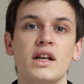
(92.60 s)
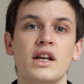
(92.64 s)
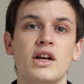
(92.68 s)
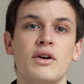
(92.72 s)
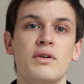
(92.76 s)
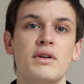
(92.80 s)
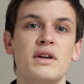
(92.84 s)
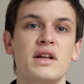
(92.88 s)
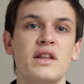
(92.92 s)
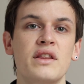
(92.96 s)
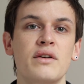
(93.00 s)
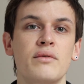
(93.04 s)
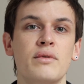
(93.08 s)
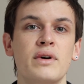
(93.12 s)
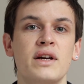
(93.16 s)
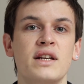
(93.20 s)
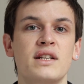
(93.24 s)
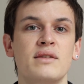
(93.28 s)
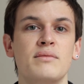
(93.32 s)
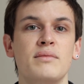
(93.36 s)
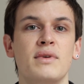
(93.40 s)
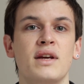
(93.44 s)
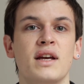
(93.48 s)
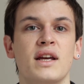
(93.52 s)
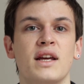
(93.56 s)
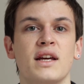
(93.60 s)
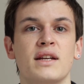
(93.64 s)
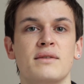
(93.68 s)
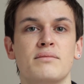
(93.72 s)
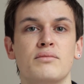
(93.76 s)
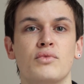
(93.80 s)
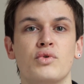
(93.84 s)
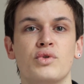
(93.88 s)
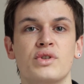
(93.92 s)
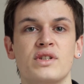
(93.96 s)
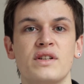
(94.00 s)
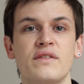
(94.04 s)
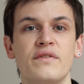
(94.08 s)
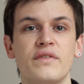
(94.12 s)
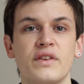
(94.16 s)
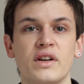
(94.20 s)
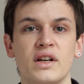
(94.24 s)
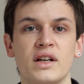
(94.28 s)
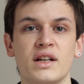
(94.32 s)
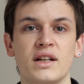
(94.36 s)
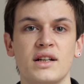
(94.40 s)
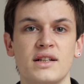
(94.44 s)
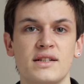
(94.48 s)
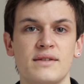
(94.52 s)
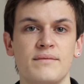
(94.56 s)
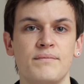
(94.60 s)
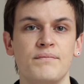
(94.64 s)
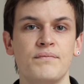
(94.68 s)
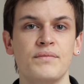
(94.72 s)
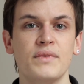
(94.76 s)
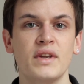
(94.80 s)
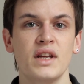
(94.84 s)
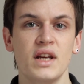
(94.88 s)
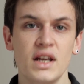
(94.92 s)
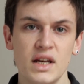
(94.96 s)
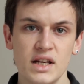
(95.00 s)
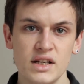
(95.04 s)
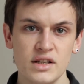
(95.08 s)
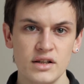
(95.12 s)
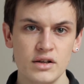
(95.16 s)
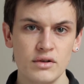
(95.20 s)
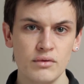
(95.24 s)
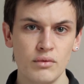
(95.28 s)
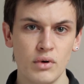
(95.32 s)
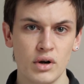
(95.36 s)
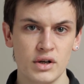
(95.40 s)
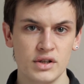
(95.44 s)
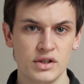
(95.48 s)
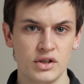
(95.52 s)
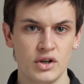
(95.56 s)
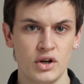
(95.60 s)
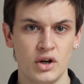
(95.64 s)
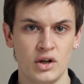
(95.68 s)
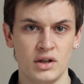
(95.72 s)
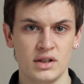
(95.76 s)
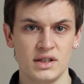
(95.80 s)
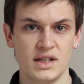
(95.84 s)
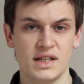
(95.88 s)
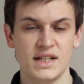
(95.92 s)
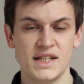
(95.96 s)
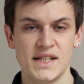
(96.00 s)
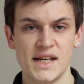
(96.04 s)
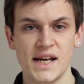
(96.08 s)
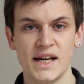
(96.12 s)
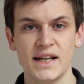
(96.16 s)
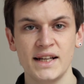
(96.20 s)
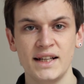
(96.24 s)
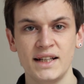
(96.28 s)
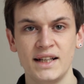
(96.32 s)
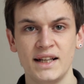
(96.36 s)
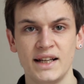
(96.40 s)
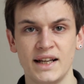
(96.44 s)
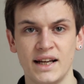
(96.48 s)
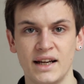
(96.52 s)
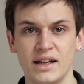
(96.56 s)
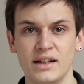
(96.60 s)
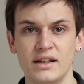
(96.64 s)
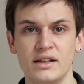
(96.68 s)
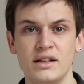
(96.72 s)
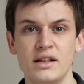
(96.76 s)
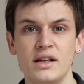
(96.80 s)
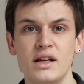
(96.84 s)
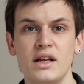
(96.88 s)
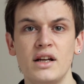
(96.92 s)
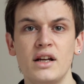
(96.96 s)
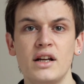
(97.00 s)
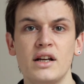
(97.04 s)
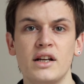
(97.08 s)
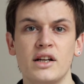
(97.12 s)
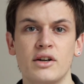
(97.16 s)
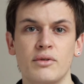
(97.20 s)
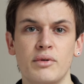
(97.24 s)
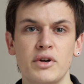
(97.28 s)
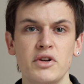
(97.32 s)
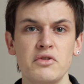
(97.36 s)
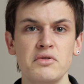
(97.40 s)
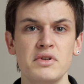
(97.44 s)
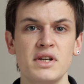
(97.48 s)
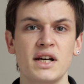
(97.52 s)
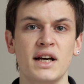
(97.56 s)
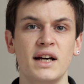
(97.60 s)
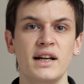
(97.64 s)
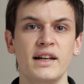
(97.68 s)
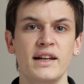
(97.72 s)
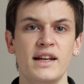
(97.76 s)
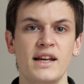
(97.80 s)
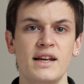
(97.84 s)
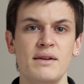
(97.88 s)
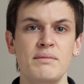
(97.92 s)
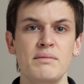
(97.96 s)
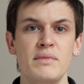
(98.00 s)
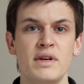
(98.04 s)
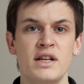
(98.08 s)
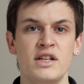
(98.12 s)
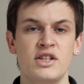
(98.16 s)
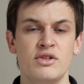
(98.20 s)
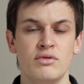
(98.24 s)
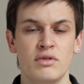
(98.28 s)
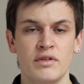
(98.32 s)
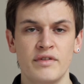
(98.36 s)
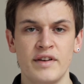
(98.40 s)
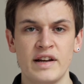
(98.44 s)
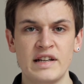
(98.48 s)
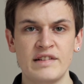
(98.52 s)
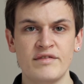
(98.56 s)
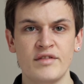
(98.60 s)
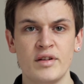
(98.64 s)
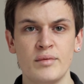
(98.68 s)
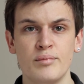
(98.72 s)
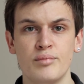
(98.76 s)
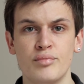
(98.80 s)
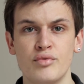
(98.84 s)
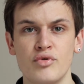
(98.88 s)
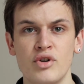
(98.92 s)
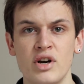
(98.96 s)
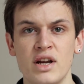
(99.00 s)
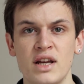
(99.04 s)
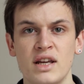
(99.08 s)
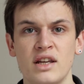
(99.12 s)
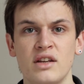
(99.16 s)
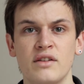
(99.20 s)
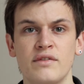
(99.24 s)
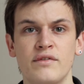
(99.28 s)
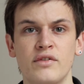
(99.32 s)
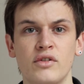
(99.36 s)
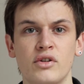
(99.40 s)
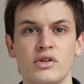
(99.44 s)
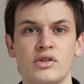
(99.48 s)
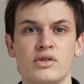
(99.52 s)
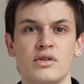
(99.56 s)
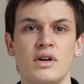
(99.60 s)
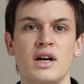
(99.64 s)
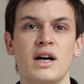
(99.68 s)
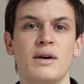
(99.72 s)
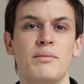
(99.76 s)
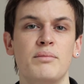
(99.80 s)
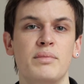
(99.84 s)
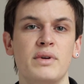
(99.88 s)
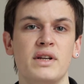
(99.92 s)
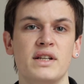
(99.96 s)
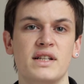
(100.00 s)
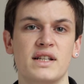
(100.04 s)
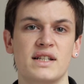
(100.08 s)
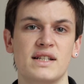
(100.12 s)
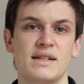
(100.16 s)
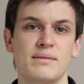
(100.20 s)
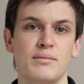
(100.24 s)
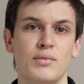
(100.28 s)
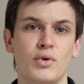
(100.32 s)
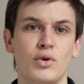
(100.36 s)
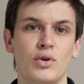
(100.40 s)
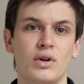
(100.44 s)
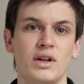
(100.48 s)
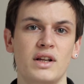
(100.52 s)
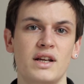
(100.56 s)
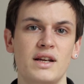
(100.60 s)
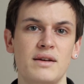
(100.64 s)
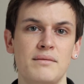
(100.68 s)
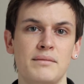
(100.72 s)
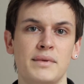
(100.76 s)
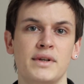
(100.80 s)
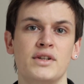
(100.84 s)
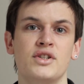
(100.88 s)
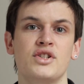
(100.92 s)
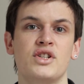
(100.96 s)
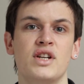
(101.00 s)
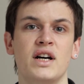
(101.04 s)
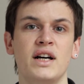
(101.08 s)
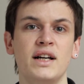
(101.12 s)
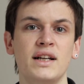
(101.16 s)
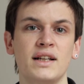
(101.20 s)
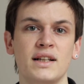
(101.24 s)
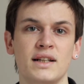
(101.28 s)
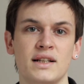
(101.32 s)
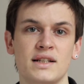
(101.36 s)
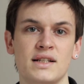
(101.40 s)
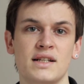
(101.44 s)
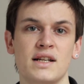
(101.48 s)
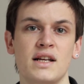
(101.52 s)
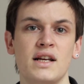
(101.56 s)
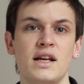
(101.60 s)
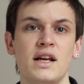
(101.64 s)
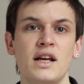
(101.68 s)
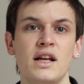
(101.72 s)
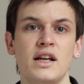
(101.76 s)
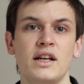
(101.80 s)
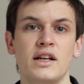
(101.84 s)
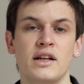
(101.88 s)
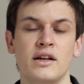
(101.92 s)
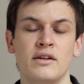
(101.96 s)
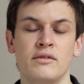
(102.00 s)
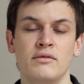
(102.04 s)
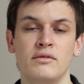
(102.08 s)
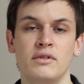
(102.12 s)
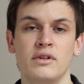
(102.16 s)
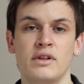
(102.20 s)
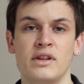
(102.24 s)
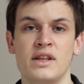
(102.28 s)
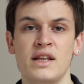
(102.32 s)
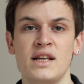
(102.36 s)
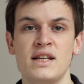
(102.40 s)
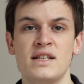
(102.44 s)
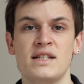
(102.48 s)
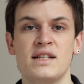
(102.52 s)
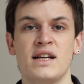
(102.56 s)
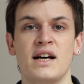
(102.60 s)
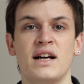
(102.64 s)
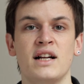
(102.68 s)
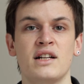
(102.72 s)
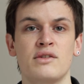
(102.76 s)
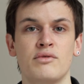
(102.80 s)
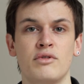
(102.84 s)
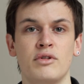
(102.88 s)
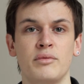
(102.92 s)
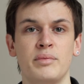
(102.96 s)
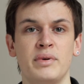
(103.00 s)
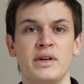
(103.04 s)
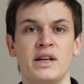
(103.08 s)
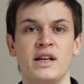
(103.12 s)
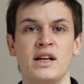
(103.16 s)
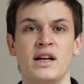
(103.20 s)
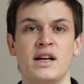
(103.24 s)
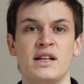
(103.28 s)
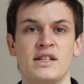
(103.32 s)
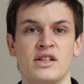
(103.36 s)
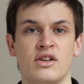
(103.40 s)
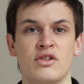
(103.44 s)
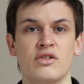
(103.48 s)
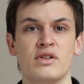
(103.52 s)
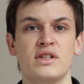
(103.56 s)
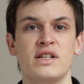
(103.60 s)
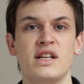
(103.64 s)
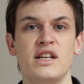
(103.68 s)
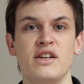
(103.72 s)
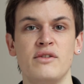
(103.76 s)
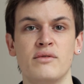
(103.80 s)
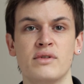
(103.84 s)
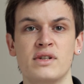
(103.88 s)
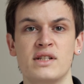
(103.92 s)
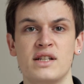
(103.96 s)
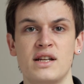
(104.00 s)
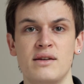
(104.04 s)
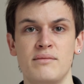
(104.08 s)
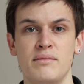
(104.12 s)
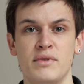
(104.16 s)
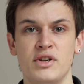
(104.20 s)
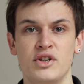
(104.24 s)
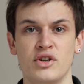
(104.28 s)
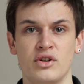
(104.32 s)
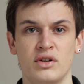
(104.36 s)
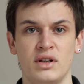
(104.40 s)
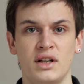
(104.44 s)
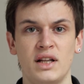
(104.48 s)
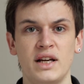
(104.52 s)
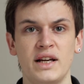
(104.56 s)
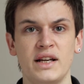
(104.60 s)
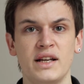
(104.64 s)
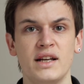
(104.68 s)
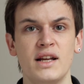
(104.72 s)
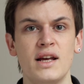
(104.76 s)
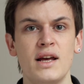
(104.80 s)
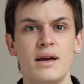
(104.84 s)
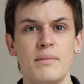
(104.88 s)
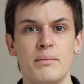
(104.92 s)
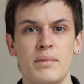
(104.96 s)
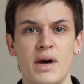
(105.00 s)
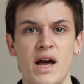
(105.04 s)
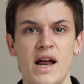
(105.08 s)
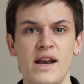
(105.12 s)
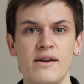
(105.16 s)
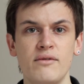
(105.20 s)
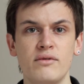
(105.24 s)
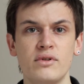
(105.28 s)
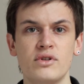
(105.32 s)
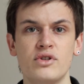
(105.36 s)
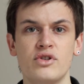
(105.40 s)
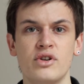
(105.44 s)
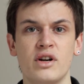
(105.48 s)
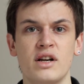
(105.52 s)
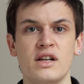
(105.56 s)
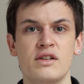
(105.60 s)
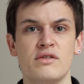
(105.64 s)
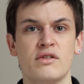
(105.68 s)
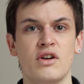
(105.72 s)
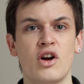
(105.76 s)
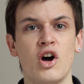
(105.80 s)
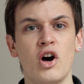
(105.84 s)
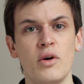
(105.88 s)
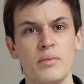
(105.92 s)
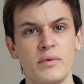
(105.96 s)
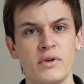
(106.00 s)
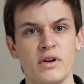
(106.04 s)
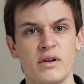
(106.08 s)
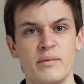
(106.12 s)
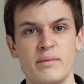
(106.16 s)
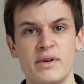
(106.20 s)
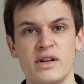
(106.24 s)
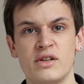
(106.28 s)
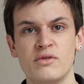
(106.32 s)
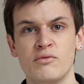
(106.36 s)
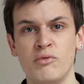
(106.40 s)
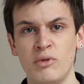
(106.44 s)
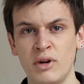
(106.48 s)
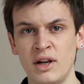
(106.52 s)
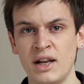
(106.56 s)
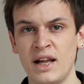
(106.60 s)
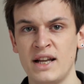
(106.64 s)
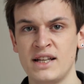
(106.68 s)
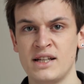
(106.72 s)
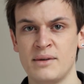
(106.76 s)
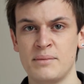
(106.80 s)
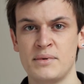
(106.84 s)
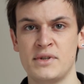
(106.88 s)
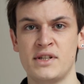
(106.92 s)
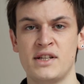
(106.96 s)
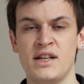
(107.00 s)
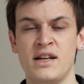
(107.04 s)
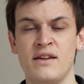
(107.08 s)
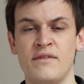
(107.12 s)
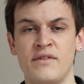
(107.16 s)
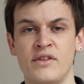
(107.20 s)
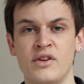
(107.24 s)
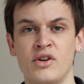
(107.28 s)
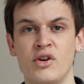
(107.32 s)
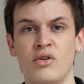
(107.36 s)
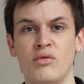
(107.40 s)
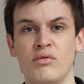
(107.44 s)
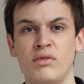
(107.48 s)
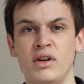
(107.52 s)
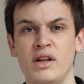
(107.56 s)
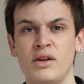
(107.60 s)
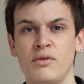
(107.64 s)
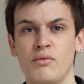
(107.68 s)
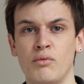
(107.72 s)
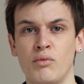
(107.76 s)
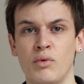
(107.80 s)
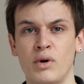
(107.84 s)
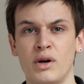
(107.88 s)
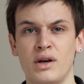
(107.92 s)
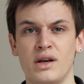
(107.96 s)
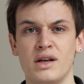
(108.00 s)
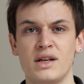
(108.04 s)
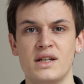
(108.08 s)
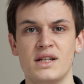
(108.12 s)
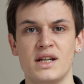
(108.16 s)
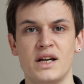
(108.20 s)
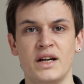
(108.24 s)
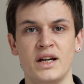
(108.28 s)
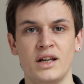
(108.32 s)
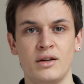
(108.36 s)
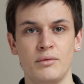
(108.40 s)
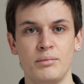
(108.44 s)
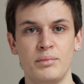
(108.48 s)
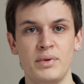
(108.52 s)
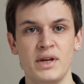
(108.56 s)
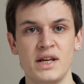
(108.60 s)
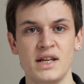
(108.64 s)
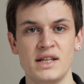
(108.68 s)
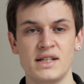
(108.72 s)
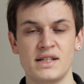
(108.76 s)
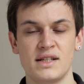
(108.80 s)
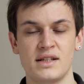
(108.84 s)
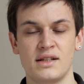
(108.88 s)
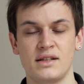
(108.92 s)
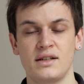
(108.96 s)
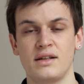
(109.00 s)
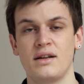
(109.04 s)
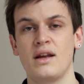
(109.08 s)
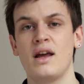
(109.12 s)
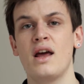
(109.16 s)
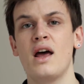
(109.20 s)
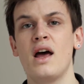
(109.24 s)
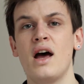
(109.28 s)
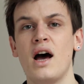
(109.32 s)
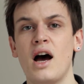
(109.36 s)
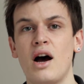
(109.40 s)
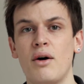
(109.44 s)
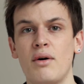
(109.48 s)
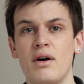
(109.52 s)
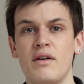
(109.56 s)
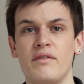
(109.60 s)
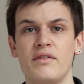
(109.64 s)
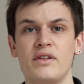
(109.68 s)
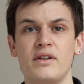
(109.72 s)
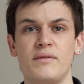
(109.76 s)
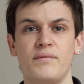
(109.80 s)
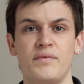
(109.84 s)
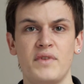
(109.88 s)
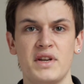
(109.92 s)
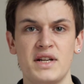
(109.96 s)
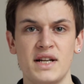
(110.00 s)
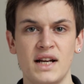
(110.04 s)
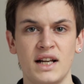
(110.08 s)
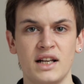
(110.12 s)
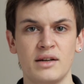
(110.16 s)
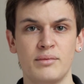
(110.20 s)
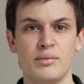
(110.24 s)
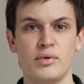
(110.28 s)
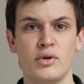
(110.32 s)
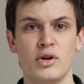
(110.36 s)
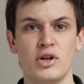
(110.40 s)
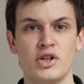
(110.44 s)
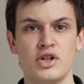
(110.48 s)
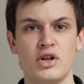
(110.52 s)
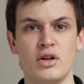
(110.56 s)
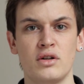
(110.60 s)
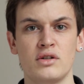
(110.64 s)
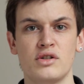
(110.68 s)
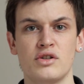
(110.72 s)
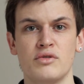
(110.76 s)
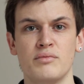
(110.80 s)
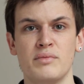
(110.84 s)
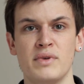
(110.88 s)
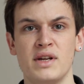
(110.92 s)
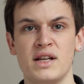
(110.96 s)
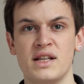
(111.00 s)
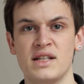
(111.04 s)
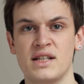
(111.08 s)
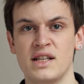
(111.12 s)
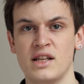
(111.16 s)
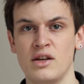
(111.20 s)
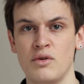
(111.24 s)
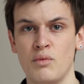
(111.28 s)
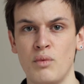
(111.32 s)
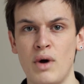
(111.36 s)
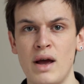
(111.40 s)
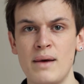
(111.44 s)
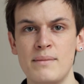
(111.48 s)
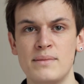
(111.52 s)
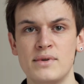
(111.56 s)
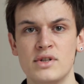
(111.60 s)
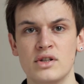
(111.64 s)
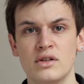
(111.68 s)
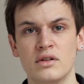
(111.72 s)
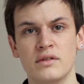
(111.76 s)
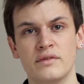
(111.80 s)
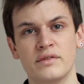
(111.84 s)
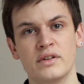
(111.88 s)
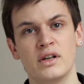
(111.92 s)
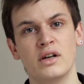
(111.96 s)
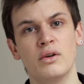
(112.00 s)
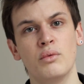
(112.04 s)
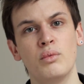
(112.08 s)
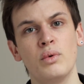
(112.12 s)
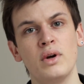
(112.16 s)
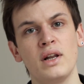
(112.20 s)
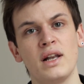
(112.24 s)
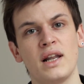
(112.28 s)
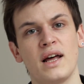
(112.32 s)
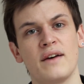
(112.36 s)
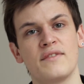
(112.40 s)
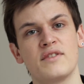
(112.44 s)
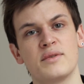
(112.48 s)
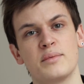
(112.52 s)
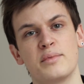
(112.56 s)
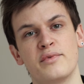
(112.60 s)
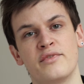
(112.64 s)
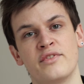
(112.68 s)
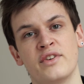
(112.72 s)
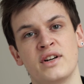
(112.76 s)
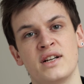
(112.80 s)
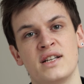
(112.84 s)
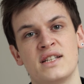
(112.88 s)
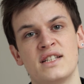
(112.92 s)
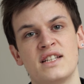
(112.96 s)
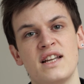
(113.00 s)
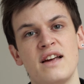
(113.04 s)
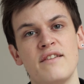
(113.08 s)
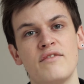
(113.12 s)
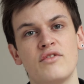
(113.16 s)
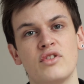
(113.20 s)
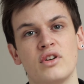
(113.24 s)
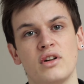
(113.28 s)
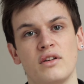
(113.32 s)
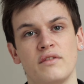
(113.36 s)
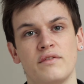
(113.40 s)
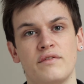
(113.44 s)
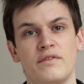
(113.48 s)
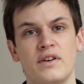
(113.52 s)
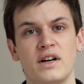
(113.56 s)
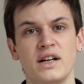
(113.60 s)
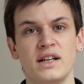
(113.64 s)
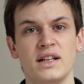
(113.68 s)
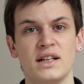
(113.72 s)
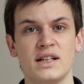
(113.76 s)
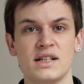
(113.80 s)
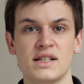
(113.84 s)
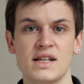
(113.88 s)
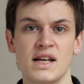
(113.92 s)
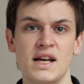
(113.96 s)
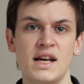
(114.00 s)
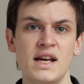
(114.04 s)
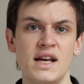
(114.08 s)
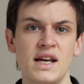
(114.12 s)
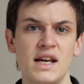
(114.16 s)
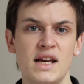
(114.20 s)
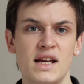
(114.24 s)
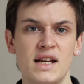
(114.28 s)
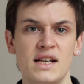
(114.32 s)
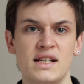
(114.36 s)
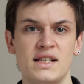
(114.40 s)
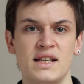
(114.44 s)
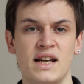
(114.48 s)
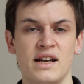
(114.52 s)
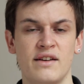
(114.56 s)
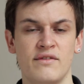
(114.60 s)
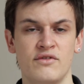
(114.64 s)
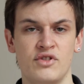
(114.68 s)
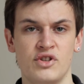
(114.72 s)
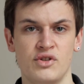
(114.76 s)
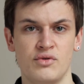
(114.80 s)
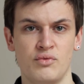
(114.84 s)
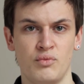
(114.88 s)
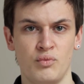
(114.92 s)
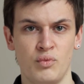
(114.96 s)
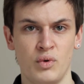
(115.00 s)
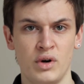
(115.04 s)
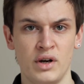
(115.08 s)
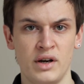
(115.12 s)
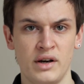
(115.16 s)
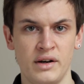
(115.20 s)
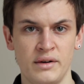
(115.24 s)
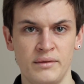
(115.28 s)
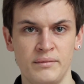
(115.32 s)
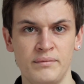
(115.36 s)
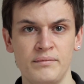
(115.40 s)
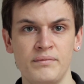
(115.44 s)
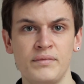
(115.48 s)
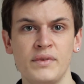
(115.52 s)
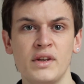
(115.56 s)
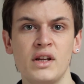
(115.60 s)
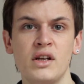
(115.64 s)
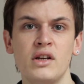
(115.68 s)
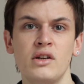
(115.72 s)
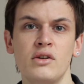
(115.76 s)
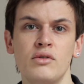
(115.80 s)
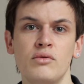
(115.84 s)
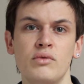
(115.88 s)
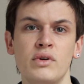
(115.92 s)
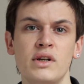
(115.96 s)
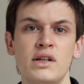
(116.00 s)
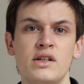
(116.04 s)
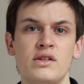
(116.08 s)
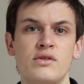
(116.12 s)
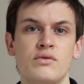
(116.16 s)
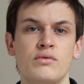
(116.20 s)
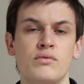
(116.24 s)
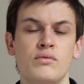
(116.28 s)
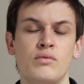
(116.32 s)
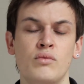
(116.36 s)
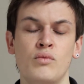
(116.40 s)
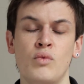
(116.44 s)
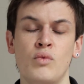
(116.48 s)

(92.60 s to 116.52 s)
Now, another way to make it more difficult is through what's called tiling. Now, when you tile your image, you effectively break your photo up into small image tiles. Now, these tiles will appear as a continuous image online, but anyone trying to copy your image will end up saving only one tile piece. However, the tiling approach also means the web server will have to provide several files instead of just one, which